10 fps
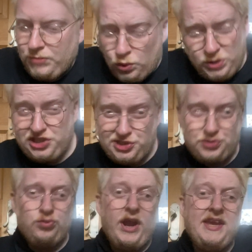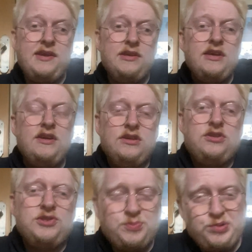which is great
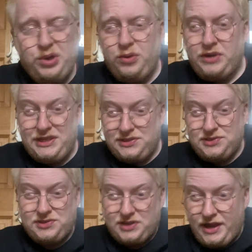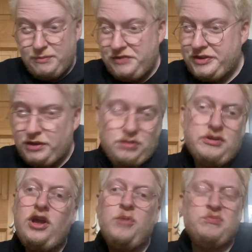because breweries, um, even though there are
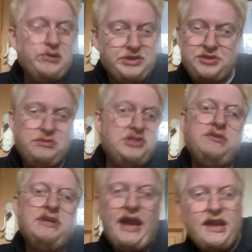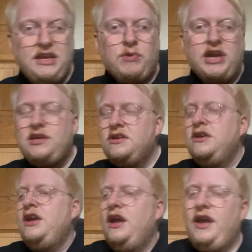a lot of breweries who are doing it anyway,
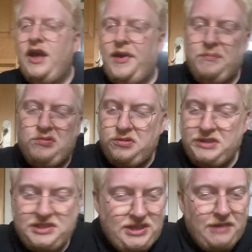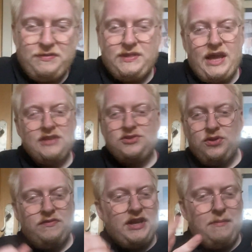uh, breweries have that
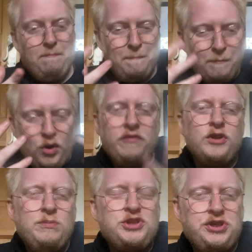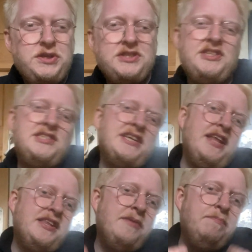sort of like more of an opportunity to
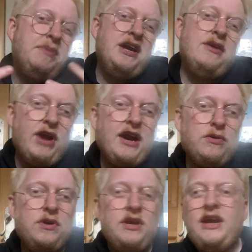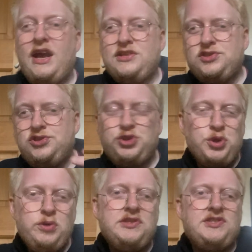get their beer out as
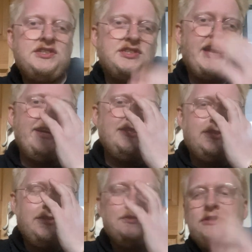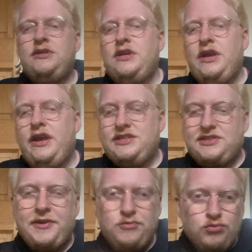soon as it's canned, uh,
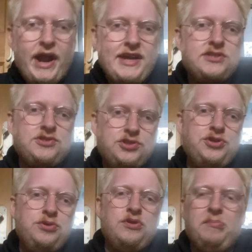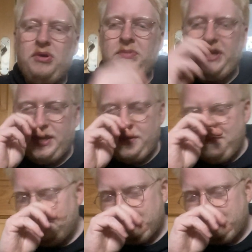direct to the public.